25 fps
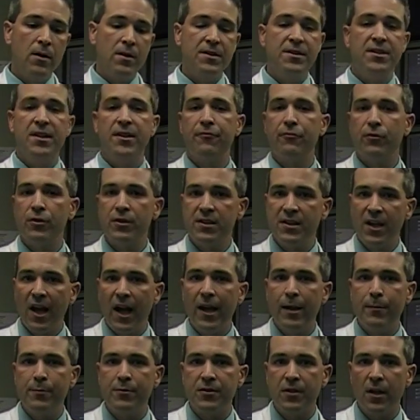Different
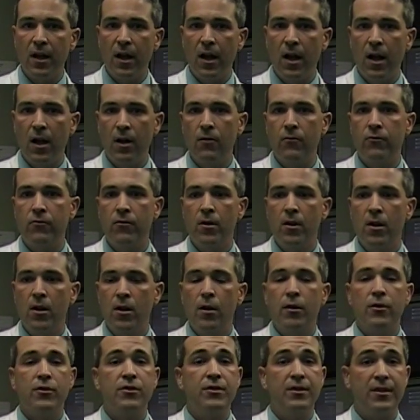types of
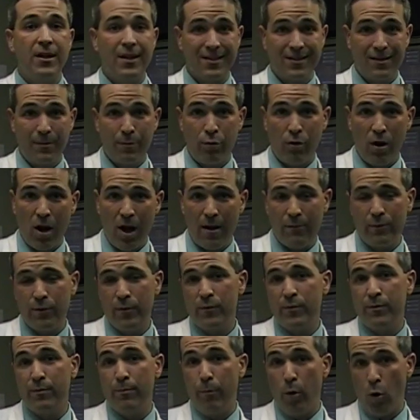disc
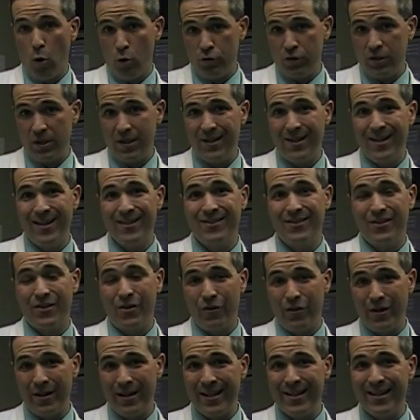problems, bulging discs,
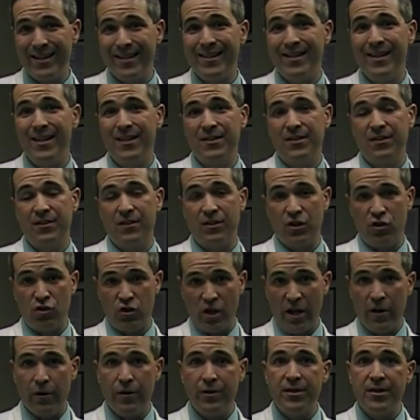herniated discs,
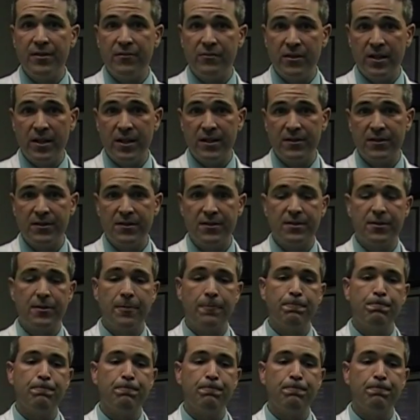degenerative discs.